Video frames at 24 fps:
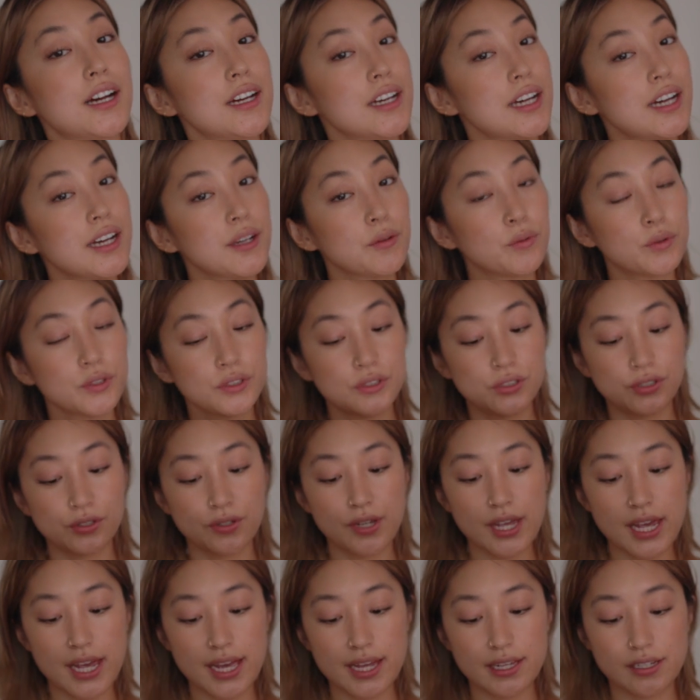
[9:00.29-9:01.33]
now I want
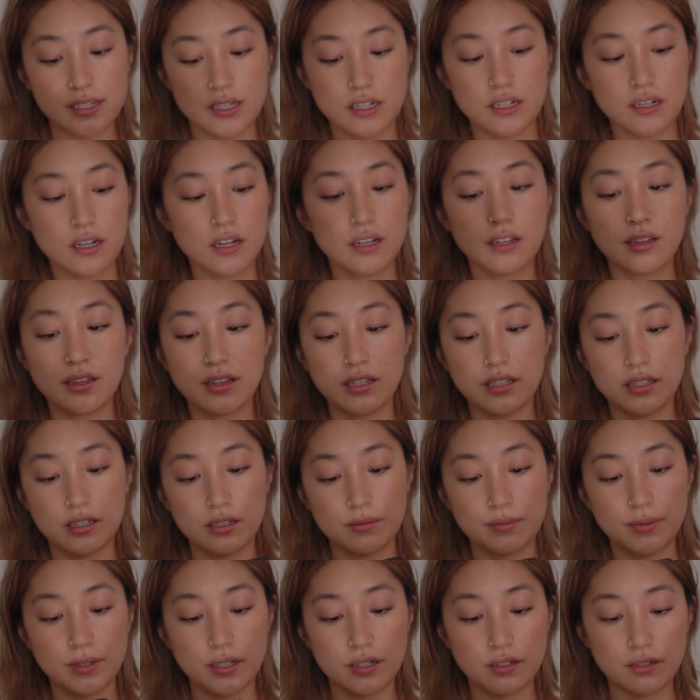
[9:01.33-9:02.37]
to add a
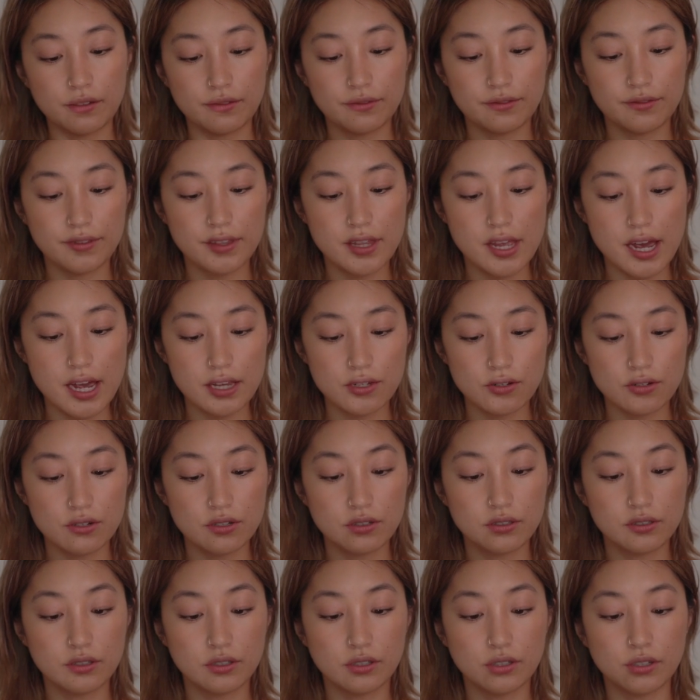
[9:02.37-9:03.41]
little bit of
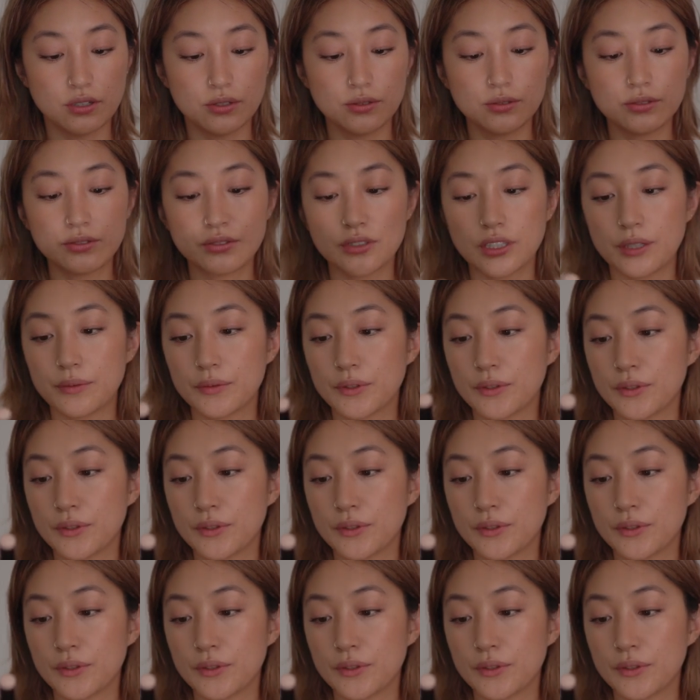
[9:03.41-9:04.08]
natural glow. So